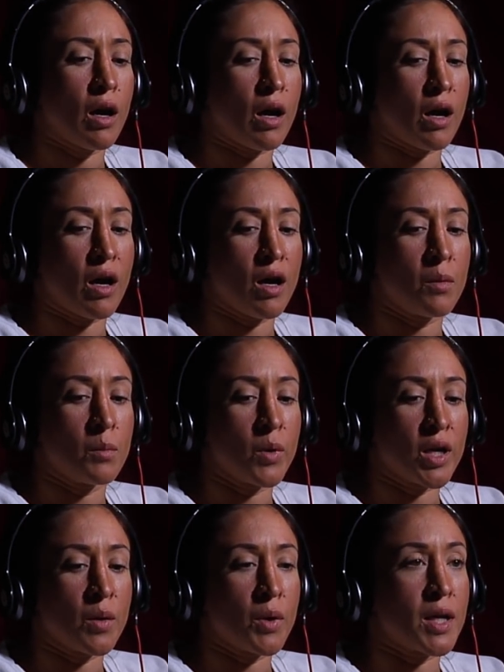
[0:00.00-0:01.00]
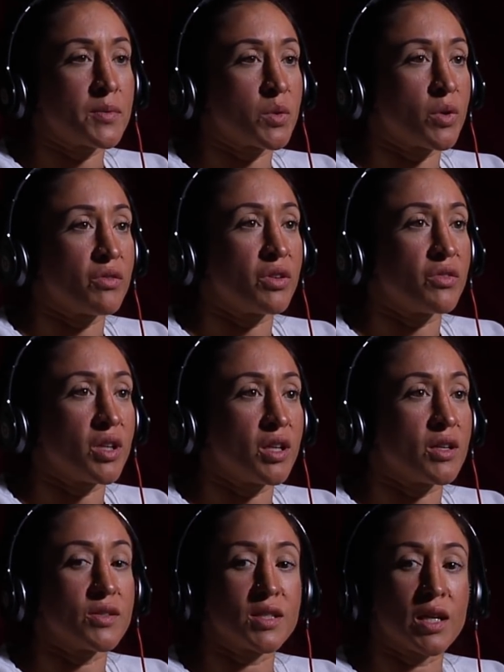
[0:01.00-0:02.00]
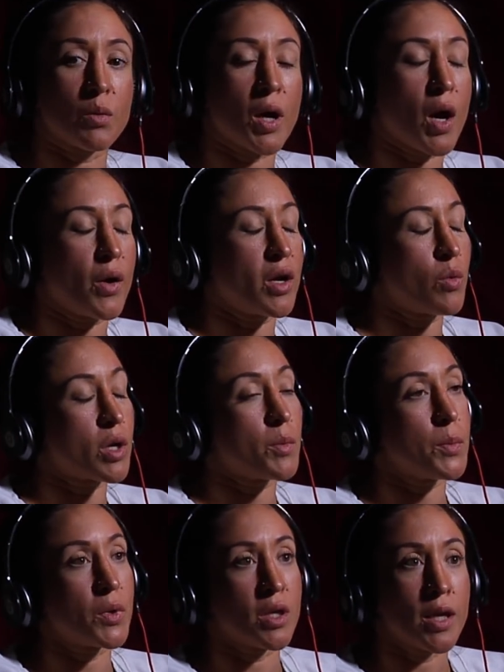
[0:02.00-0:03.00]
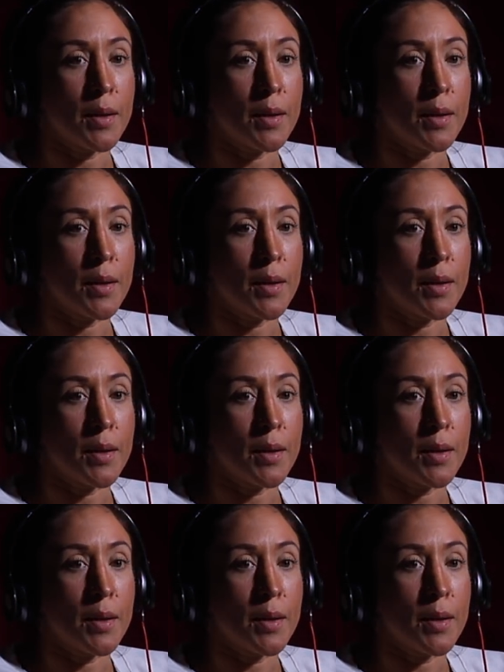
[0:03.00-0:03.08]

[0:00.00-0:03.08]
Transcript: When I went up to 115, I was like, wow, I don't want to be put in